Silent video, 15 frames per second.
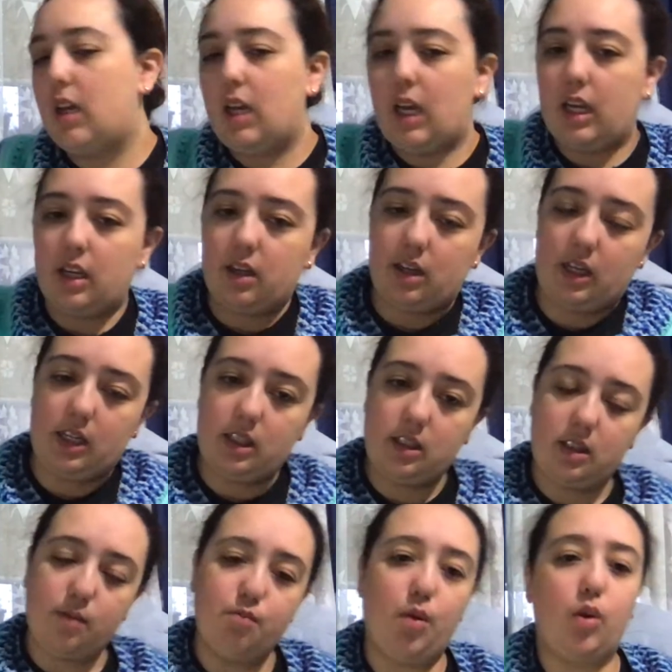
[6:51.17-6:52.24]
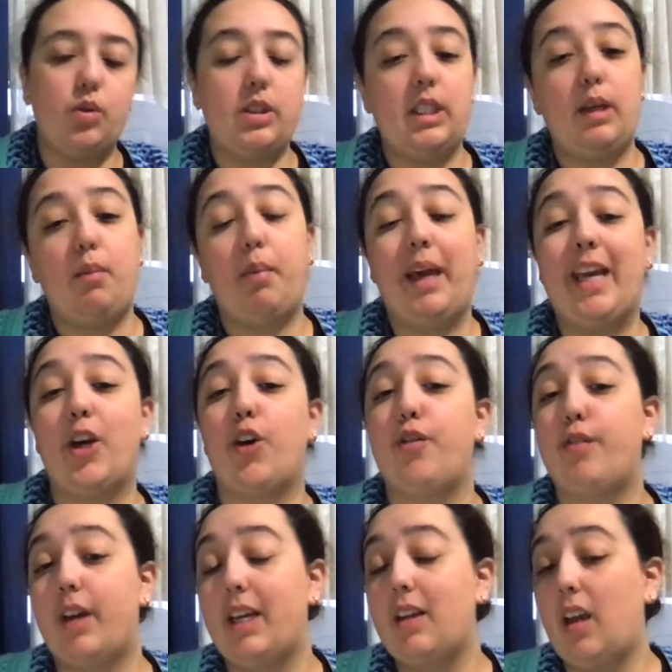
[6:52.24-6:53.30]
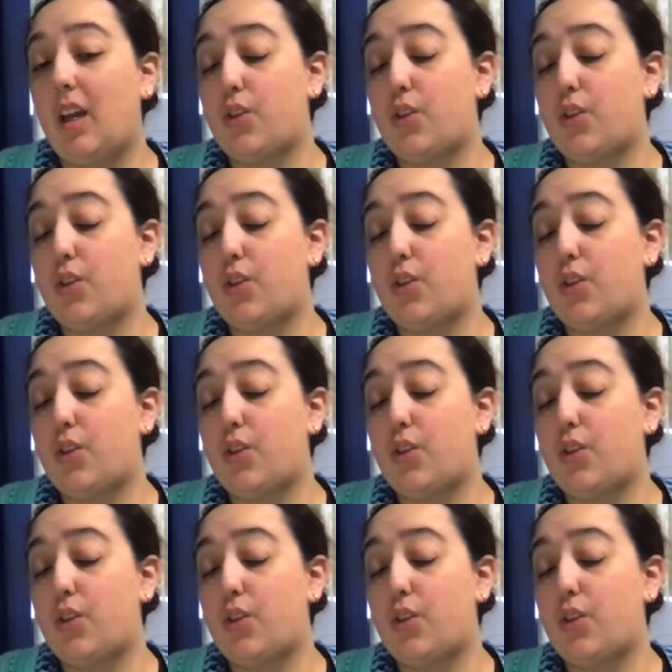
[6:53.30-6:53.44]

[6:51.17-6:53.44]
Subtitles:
it is multi-POV,